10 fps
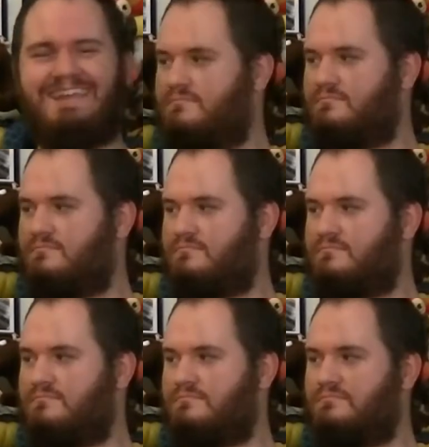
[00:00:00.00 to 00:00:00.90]

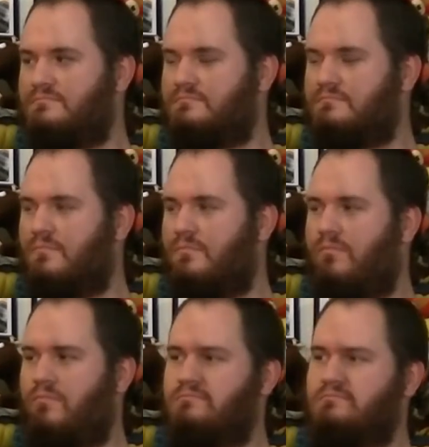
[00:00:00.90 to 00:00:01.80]

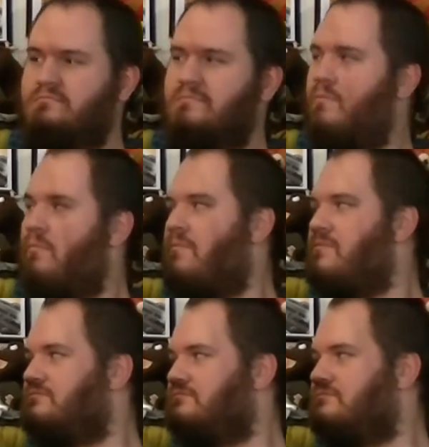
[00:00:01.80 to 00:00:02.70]

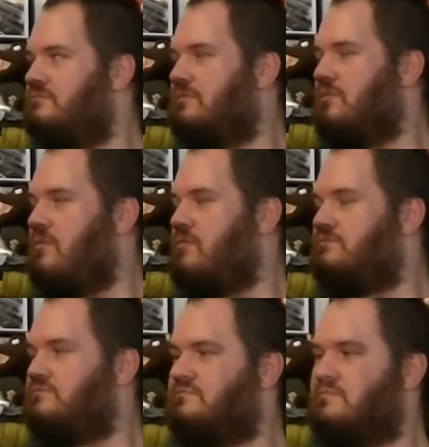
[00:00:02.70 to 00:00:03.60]

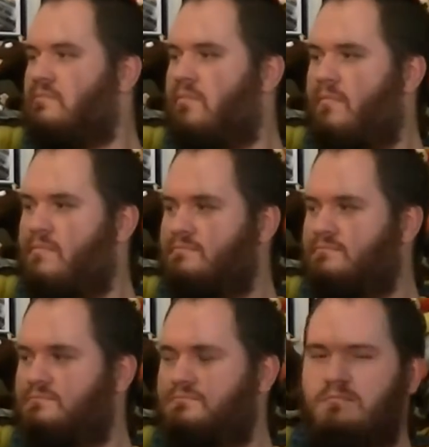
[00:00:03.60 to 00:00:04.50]

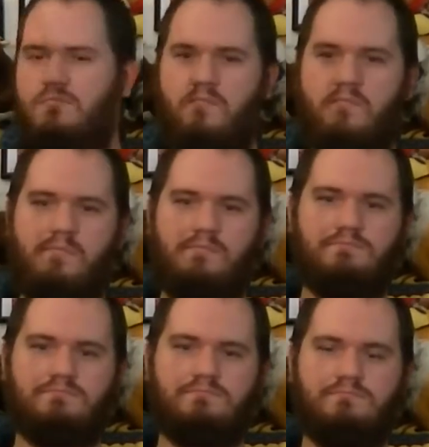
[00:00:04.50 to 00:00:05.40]

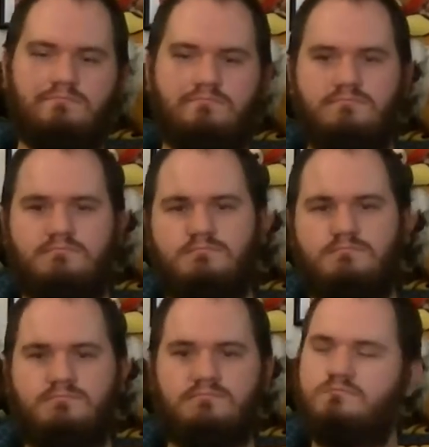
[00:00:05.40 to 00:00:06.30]

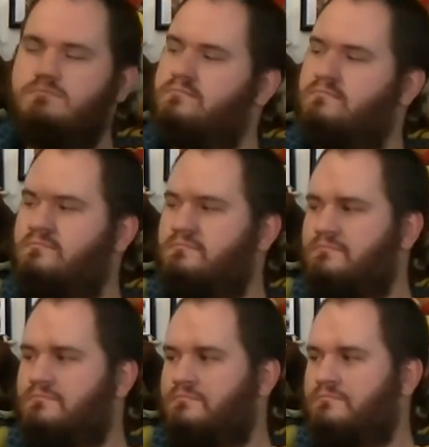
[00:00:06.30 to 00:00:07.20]

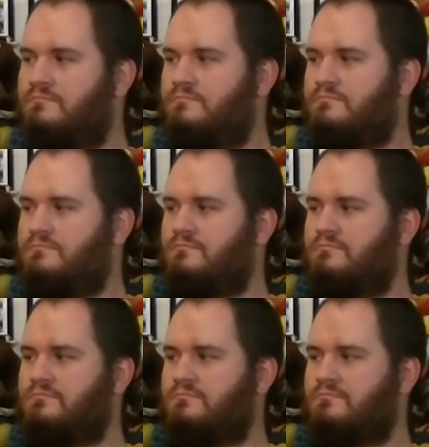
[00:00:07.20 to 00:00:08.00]
This person isn't speaking.